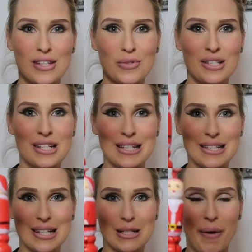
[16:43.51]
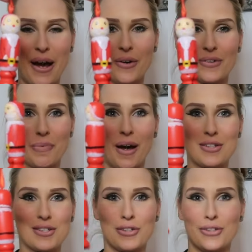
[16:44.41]
This was nearly £6, but I
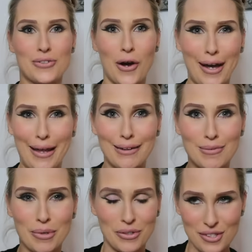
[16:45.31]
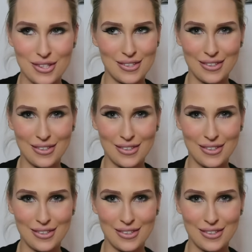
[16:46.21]
just couldn't not get it because